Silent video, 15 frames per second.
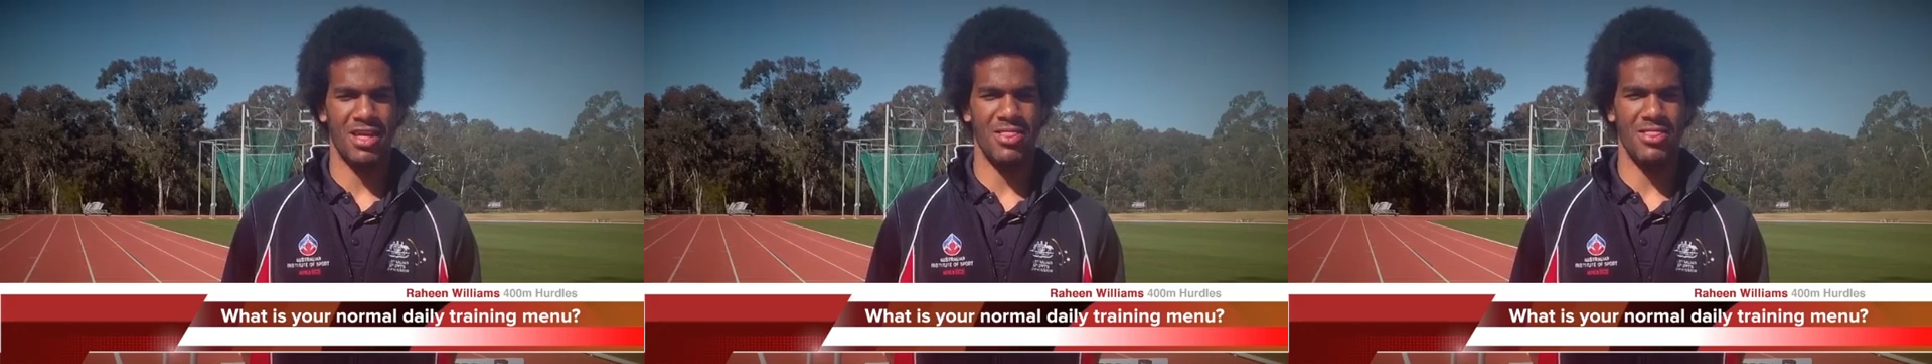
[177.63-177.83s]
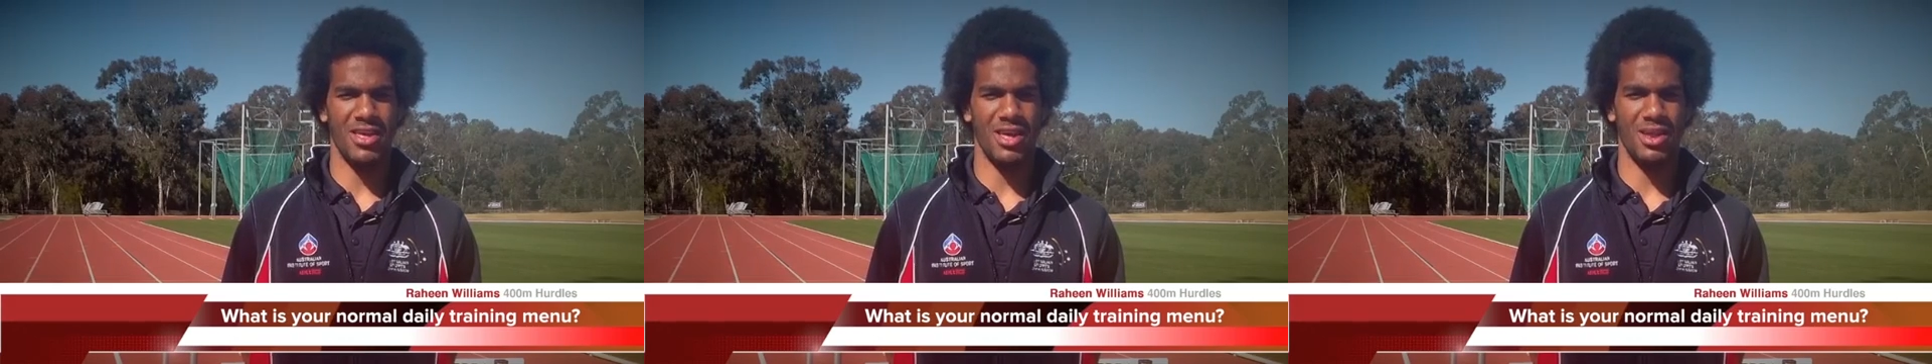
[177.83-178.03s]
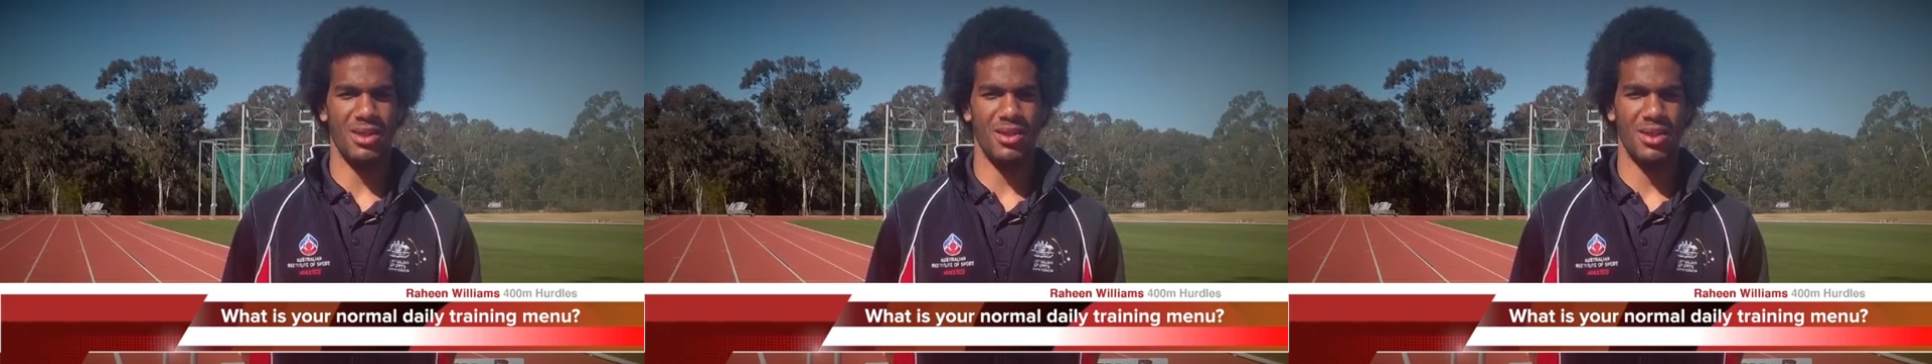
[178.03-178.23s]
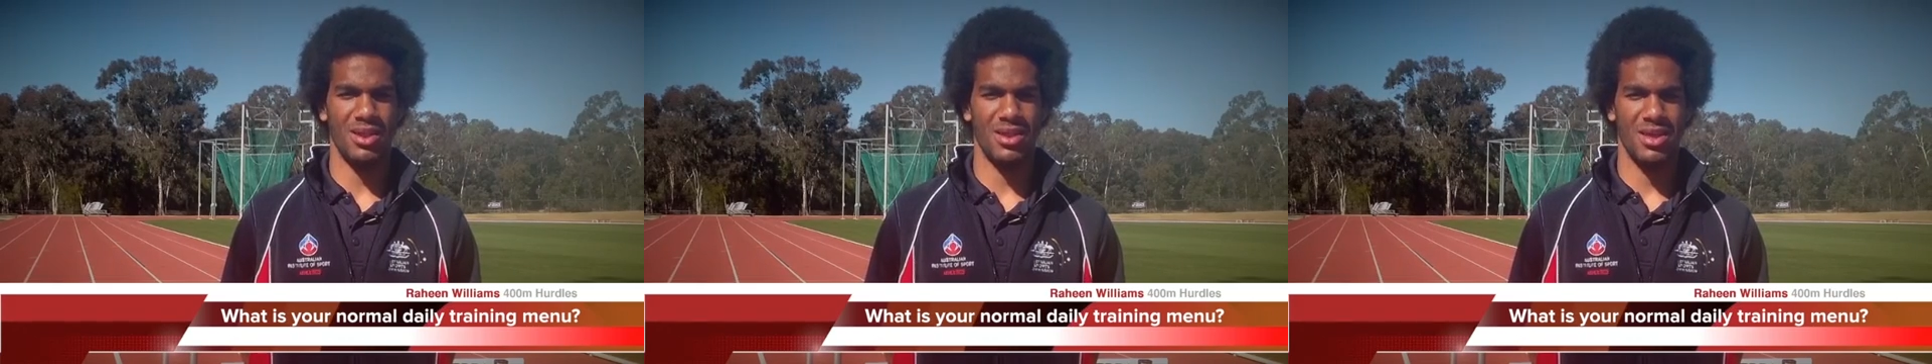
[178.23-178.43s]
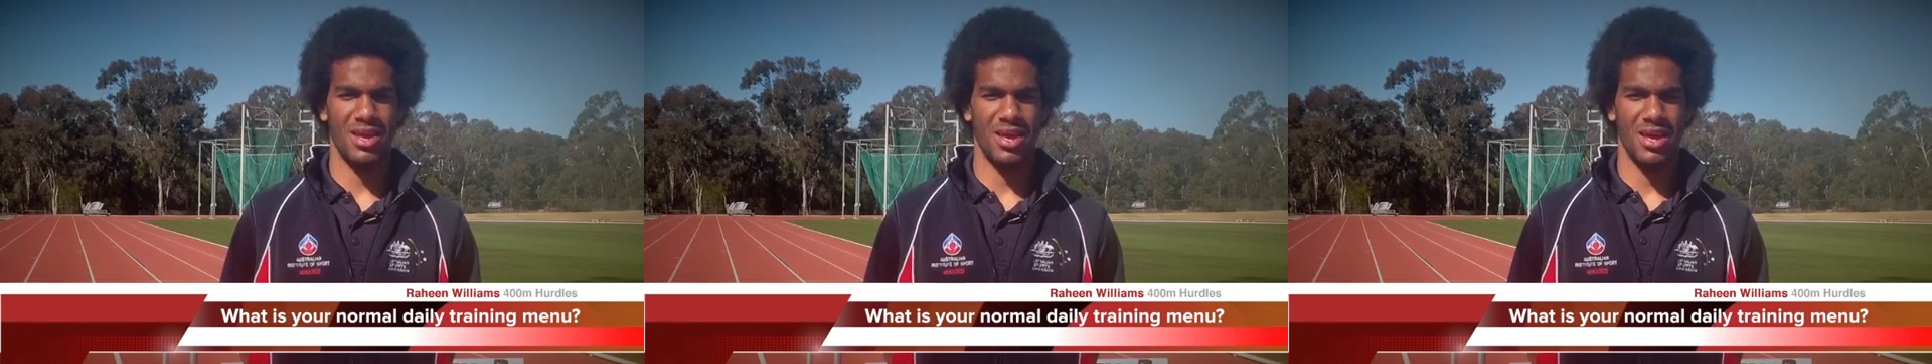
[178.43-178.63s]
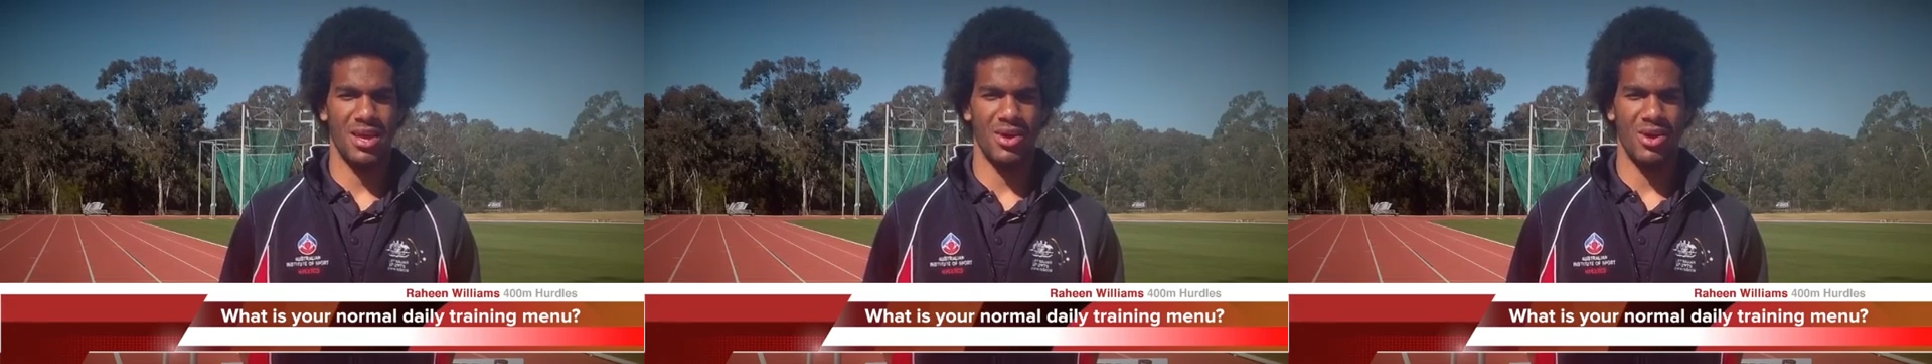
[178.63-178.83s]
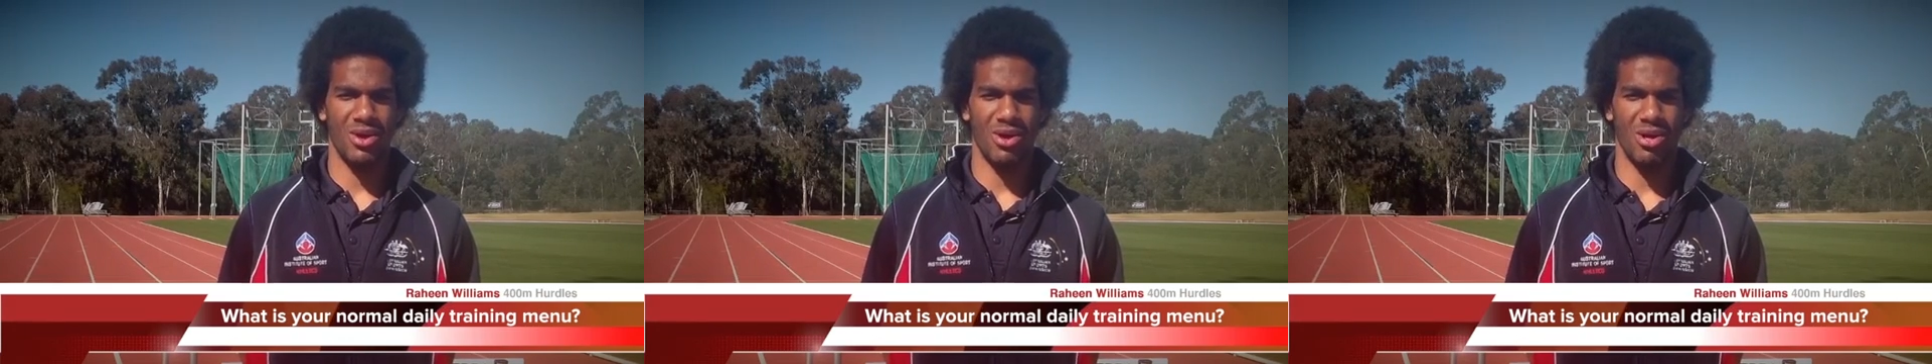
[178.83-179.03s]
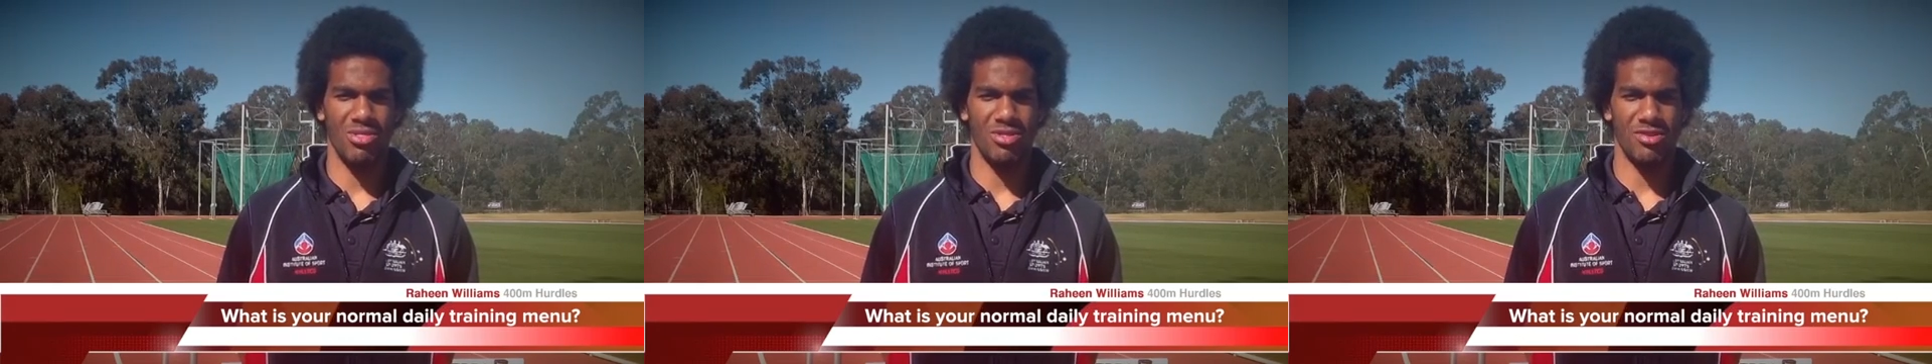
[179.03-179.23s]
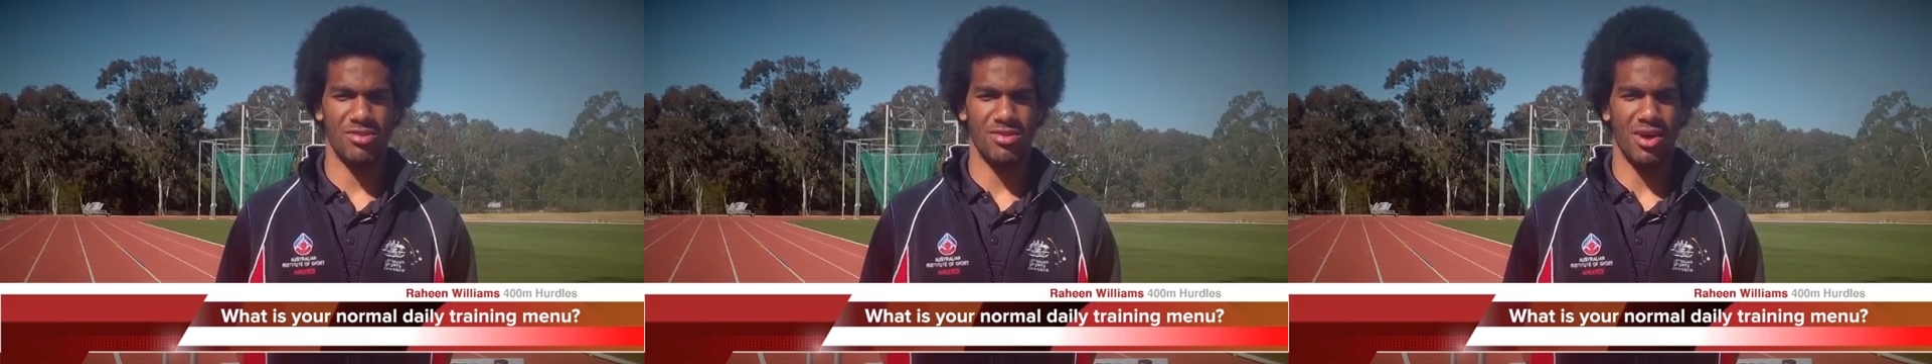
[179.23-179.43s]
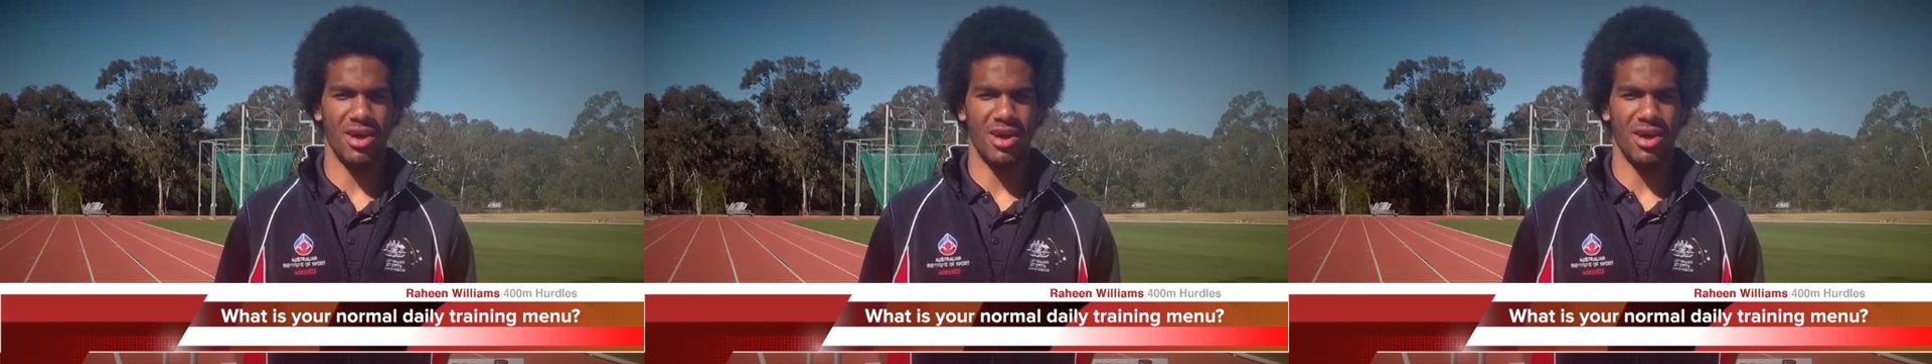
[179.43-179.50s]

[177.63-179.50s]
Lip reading: And then on the